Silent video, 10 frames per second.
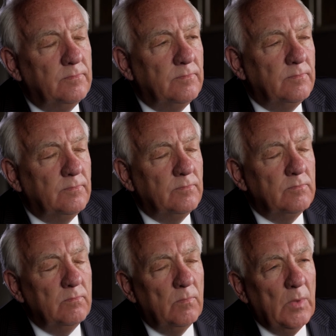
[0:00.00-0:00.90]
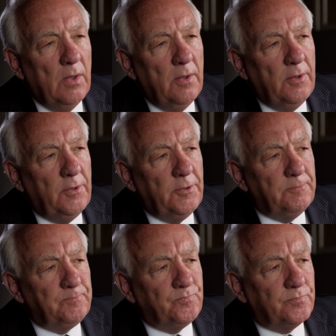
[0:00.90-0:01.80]
when, when you started
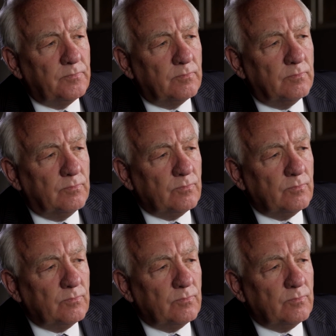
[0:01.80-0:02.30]
the STR?